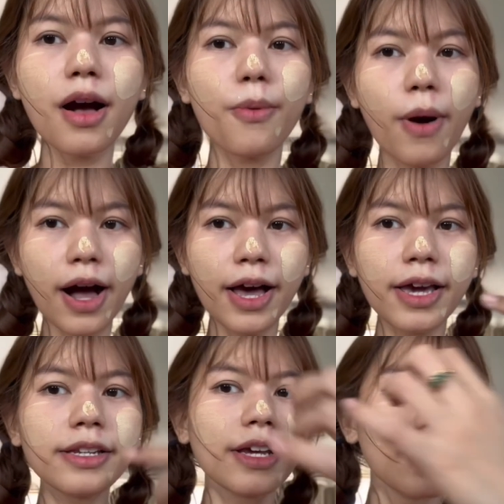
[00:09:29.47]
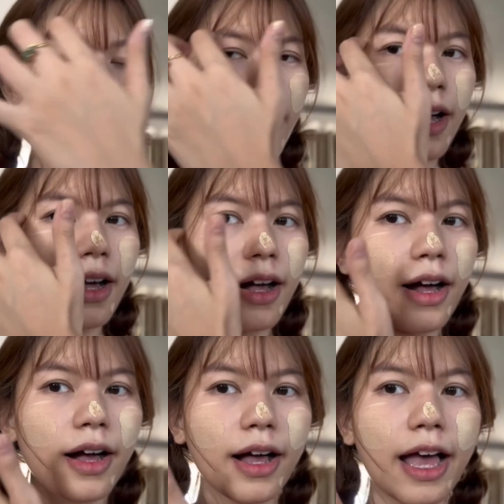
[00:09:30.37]
white.
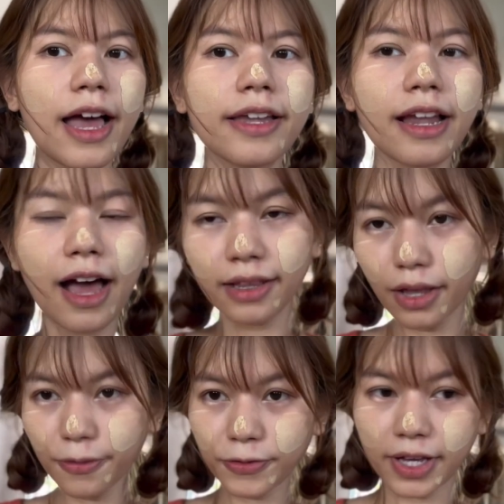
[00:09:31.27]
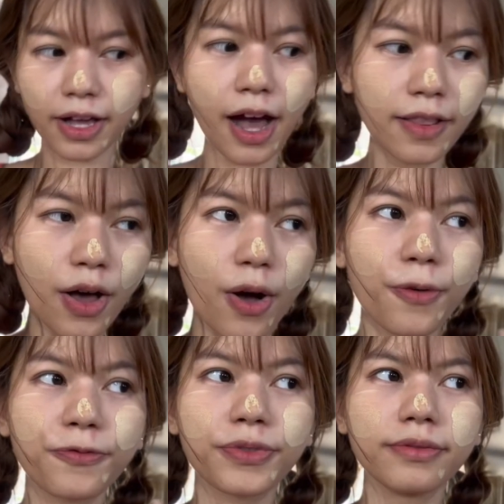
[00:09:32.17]
And I love the color
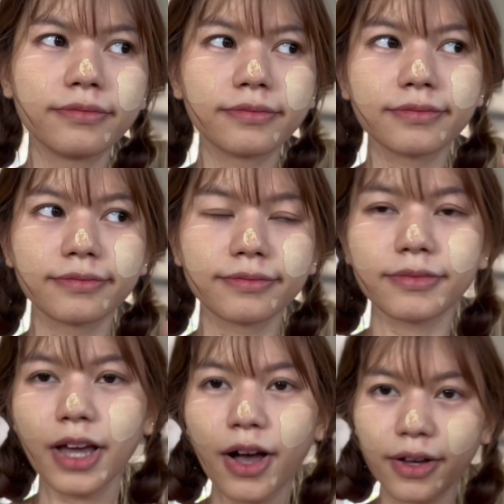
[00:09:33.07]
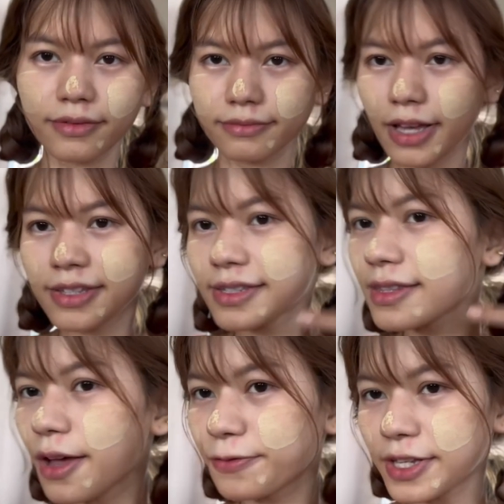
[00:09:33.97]
of, I just
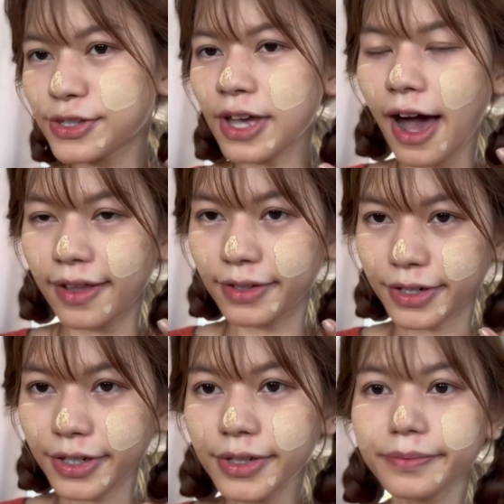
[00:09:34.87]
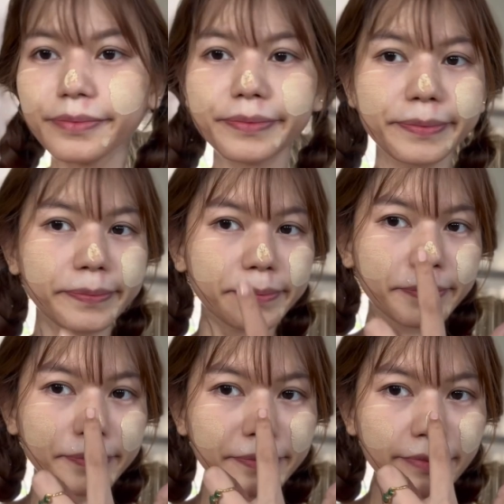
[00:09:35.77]
love this color.
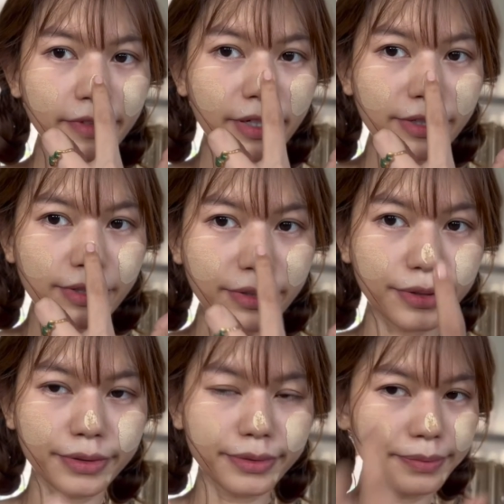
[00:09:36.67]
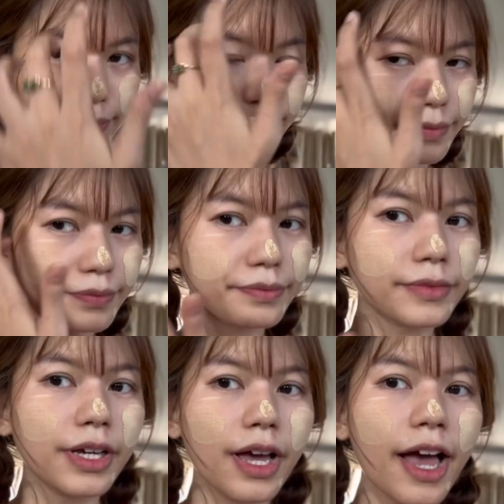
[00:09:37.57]
So,
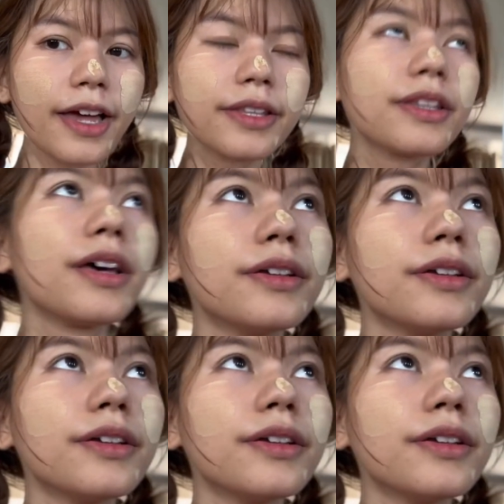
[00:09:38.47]
and